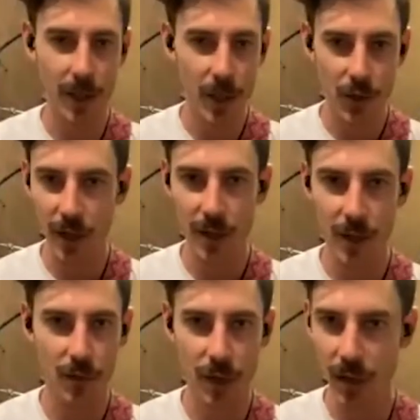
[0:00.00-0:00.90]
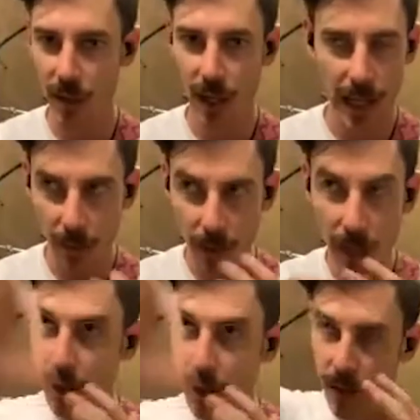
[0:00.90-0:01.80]
The adrenaline's running, like I'm
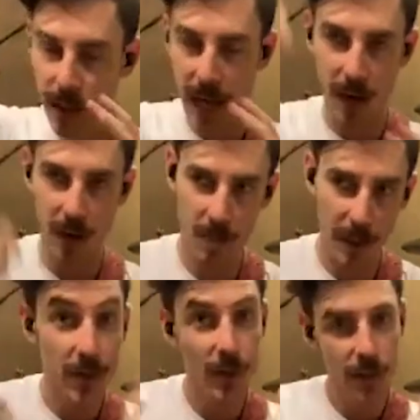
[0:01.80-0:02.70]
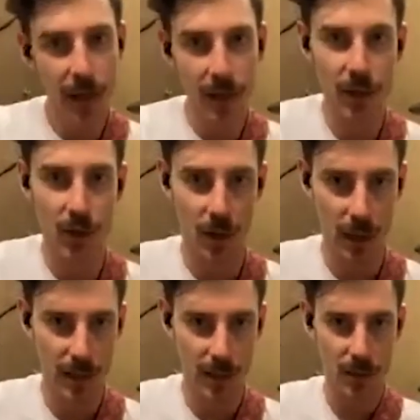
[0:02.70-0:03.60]
ready to go into outer space. So now here's your
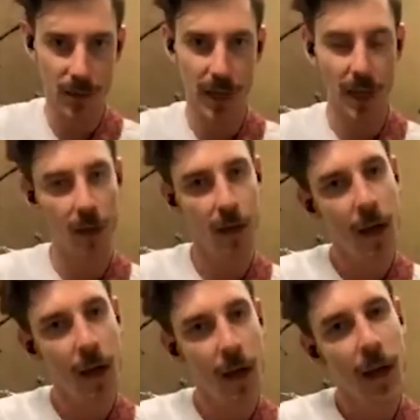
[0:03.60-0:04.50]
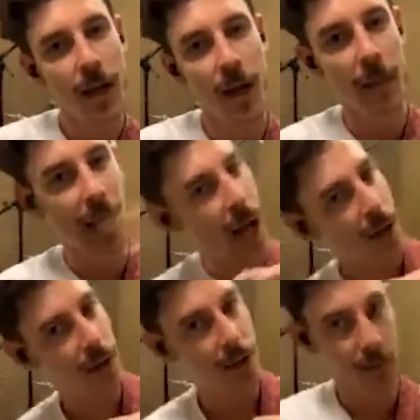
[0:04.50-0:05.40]
cluster scale coming
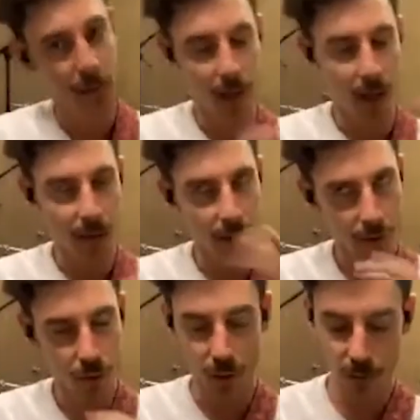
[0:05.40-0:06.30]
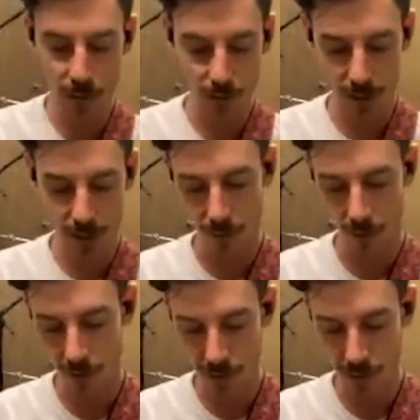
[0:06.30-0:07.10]
out of the Dorian with the raised fourth.